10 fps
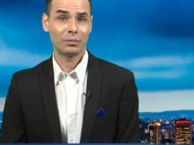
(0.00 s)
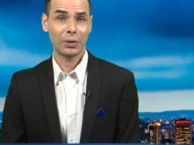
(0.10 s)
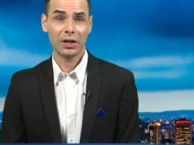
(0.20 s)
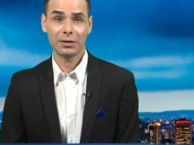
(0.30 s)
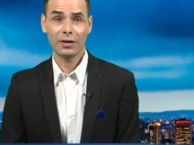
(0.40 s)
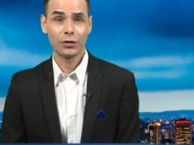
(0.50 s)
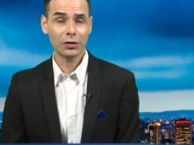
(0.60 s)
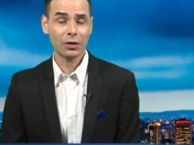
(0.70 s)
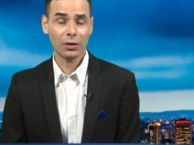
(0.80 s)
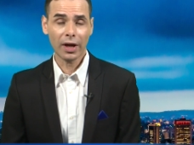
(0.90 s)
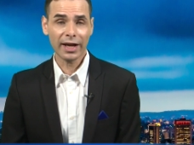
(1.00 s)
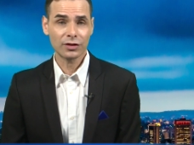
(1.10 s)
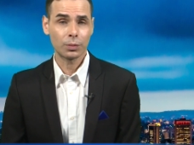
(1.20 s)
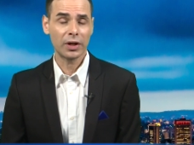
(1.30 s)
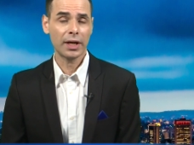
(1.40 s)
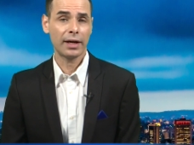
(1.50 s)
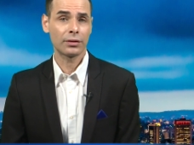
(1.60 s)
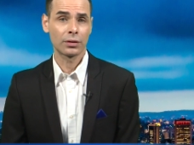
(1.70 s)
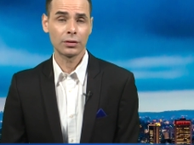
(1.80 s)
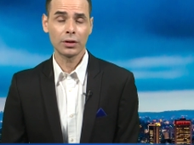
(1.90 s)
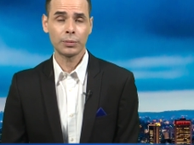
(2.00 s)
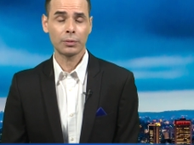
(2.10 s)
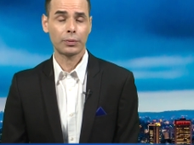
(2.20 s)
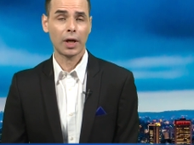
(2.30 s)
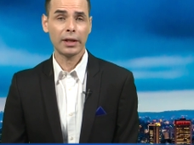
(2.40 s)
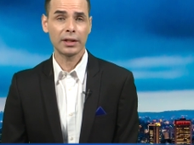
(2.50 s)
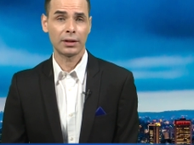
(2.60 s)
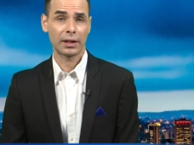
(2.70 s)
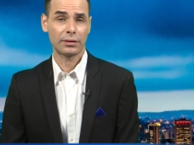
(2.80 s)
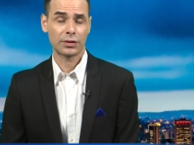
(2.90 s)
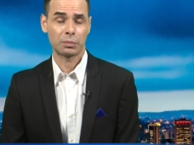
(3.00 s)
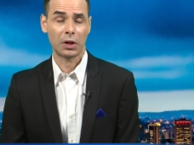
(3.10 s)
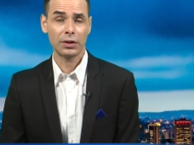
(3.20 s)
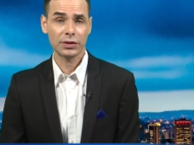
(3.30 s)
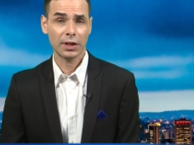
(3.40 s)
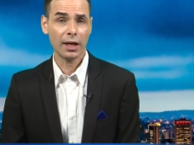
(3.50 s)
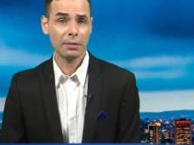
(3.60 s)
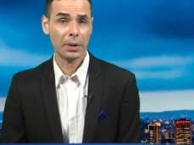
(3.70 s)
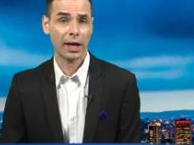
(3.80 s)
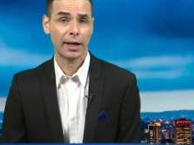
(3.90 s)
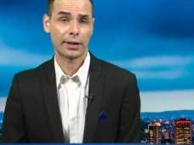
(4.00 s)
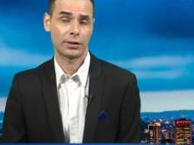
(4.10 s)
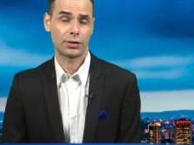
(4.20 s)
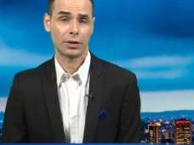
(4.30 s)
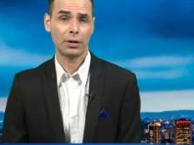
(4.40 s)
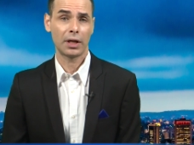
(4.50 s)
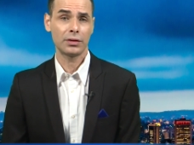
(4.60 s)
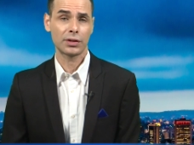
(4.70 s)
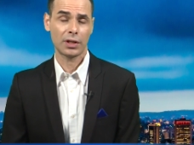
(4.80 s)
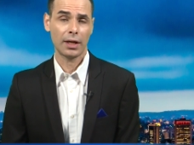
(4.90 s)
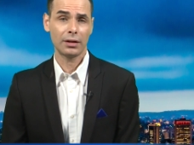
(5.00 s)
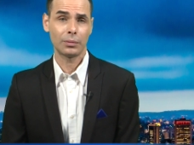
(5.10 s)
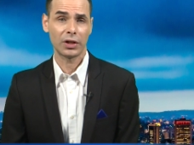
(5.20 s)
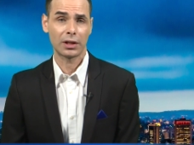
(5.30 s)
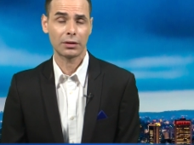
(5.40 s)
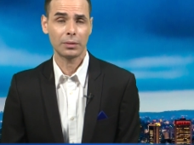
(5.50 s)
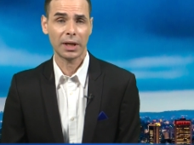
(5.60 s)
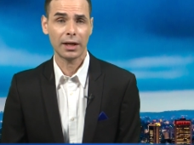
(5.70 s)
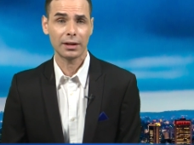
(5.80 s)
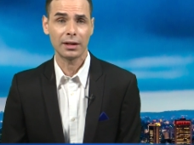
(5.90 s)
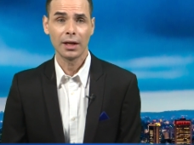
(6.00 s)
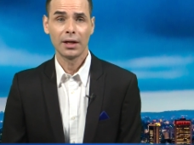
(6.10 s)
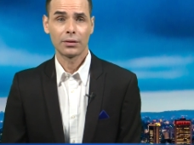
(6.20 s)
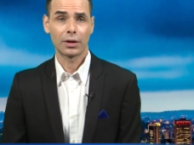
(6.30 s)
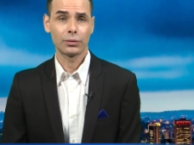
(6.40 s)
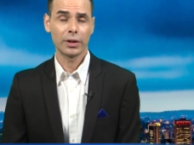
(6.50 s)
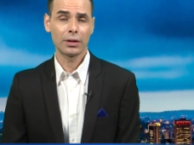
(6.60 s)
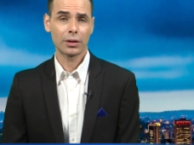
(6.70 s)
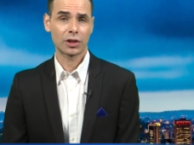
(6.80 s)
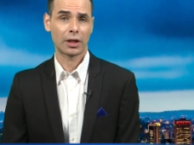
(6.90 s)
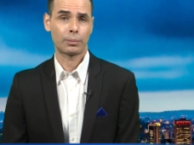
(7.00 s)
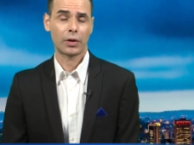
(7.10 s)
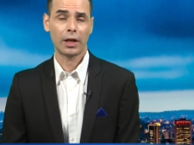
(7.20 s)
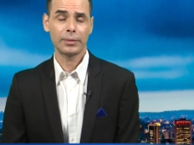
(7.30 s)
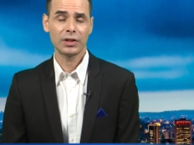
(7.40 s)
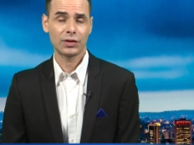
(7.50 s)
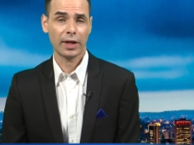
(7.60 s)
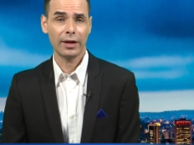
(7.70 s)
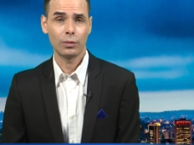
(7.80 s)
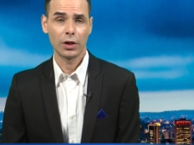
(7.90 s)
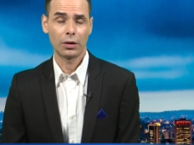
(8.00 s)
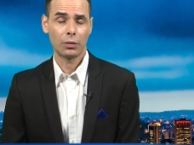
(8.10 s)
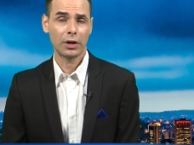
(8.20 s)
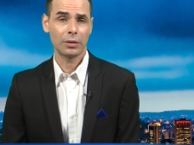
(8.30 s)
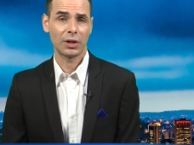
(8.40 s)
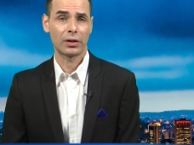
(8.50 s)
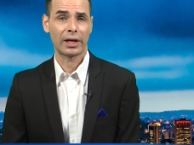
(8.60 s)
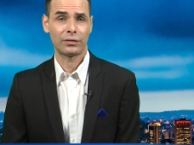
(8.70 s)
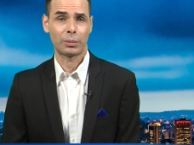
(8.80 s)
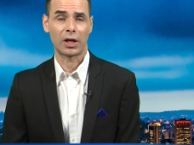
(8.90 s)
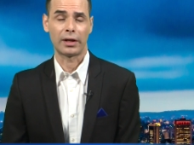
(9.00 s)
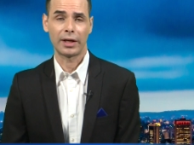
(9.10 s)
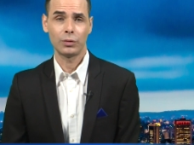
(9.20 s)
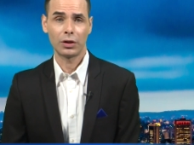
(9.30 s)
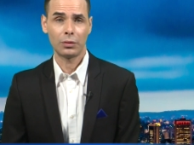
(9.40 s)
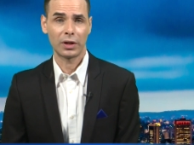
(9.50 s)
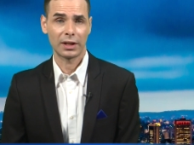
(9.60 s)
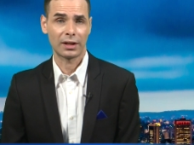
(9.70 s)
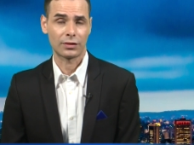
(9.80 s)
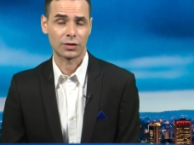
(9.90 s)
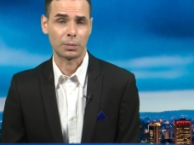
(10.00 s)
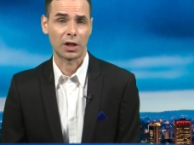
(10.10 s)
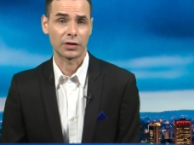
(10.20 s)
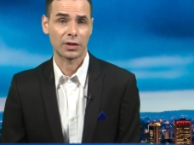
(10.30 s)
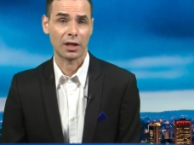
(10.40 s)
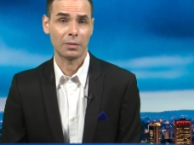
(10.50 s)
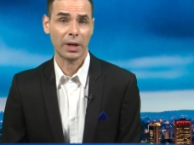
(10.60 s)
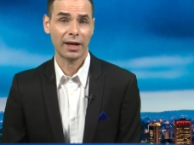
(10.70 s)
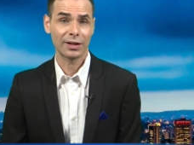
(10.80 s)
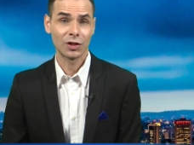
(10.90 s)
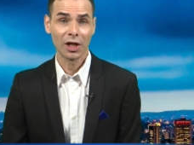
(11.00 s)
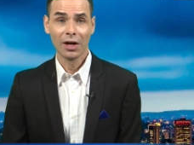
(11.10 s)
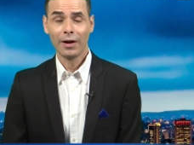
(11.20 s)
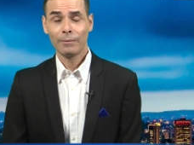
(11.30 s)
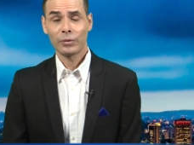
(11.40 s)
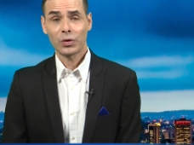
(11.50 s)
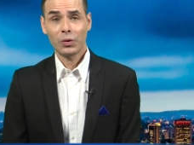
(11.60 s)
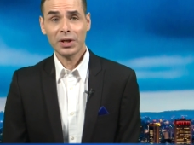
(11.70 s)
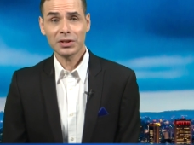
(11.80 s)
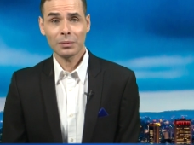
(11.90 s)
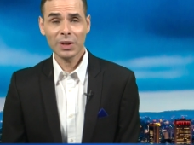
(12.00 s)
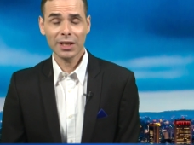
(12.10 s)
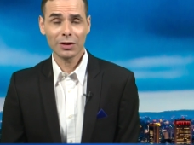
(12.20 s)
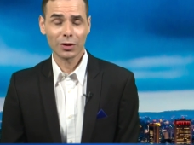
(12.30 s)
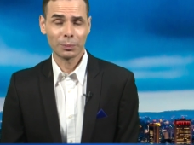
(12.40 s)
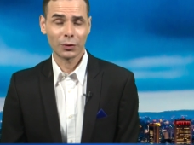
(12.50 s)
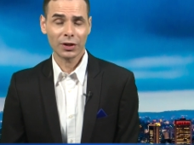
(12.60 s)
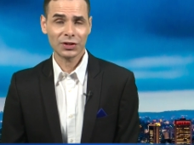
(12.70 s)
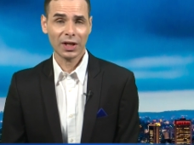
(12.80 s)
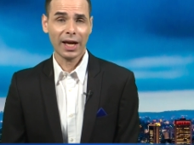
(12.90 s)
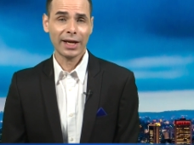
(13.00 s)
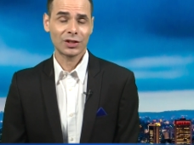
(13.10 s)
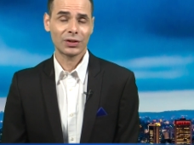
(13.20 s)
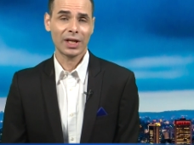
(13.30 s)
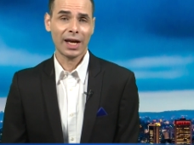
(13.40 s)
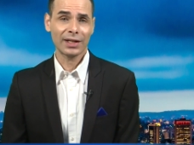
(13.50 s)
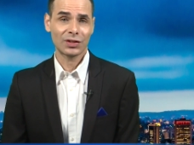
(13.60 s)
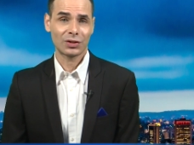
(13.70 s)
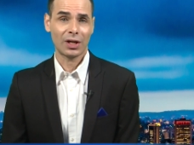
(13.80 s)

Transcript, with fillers: but if you're the last one out of the group, you're probably going to get the smallest aid package. So understandably, Kiribati, their leadership probably saying, we don't want to be left behind. We don't want to get the smallest aid package. According to media reports, they actually asked